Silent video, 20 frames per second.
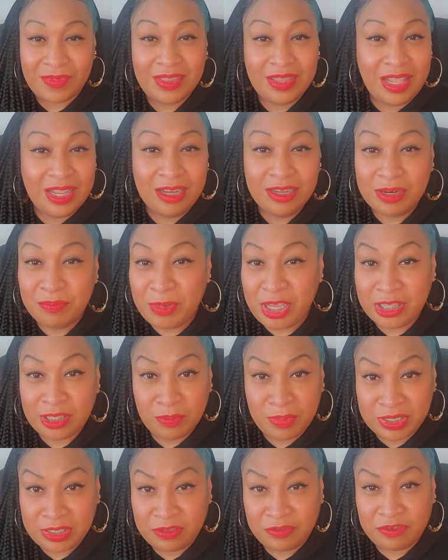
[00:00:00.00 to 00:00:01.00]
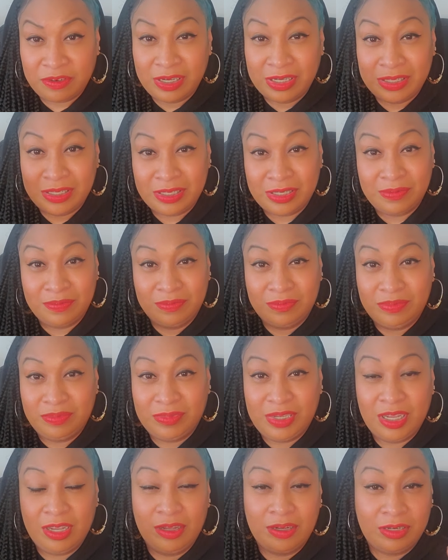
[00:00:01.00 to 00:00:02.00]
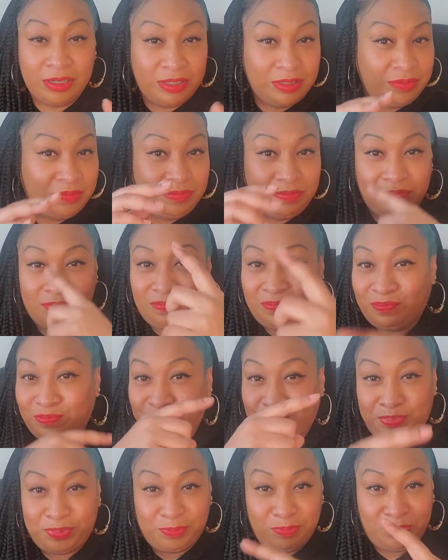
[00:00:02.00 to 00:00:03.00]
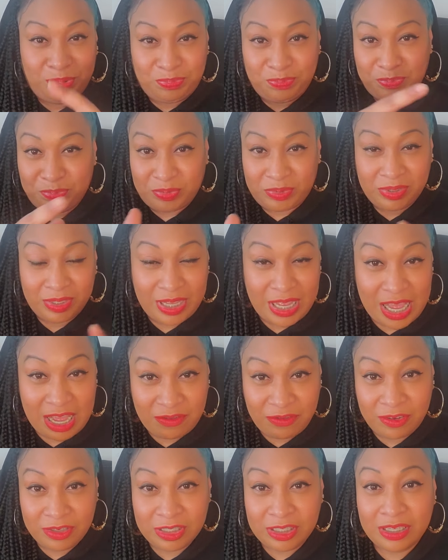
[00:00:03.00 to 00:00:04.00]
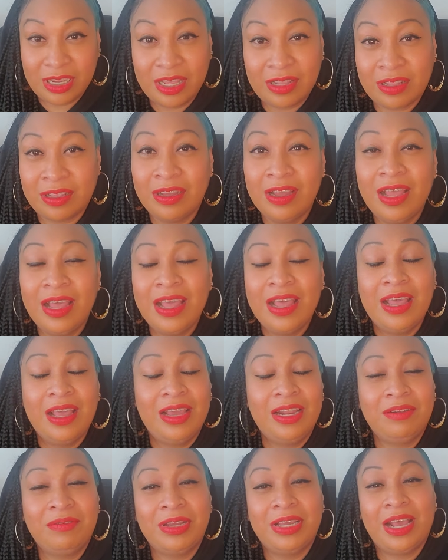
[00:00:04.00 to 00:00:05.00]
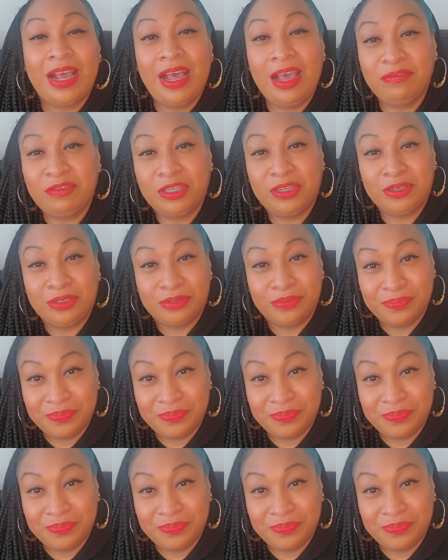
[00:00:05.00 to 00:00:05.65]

they're gonna make the best of friends. They're gonna have fun together. Anyway, I have to go.